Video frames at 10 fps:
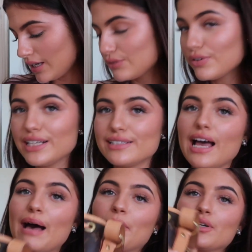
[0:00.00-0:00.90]
It's really
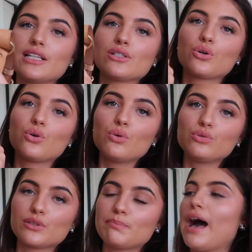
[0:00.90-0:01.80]
sad because it's a
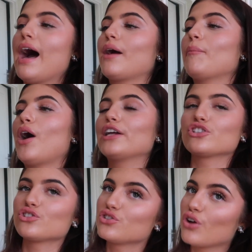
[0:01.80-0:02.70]
gorgeous bag, but I
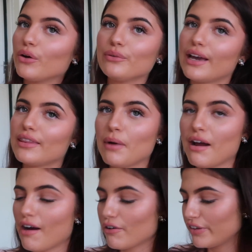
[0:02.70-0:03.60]
just don't get the
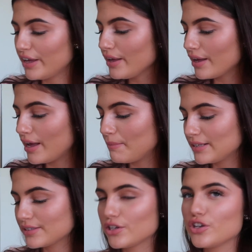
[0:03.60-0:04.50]
wear out of it.
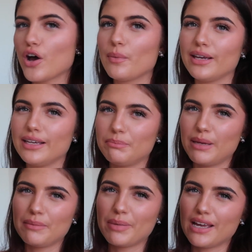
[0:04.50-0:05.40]
It's the Noe
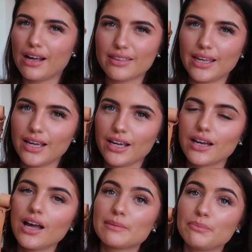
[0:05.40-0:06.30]
BB, I
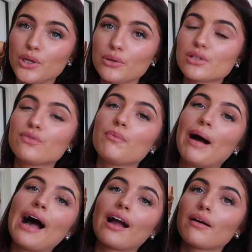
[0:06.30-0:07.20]
think. It's a beautiful
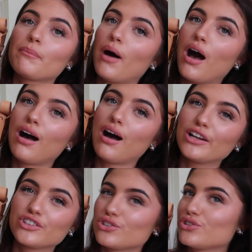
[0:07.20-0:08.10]
bag, but
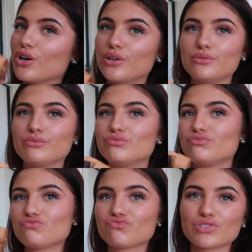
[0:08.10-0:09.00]
I just don't
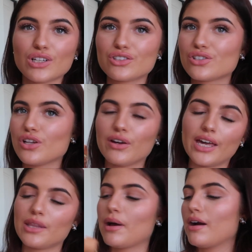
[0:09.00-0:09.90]

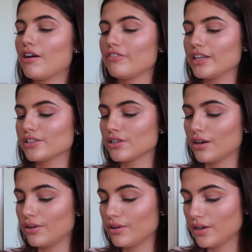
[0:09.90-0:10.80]
get the wear out of it.
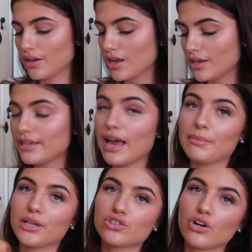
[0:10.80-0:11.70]
So yeah,
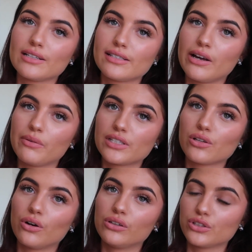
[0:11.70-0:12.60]
I'm going to try and sell
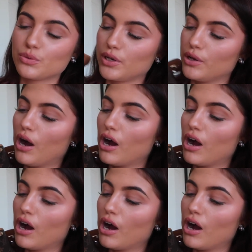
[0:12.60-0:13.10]
this on to a new